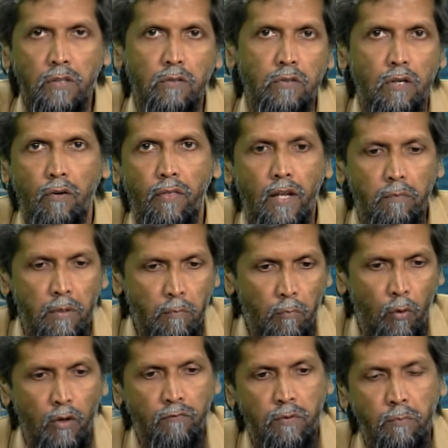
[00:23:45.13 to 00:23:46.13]
No doubt there'll be
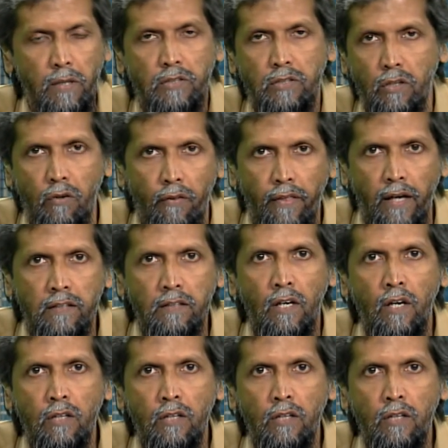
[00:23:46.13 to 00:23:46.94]
more information on that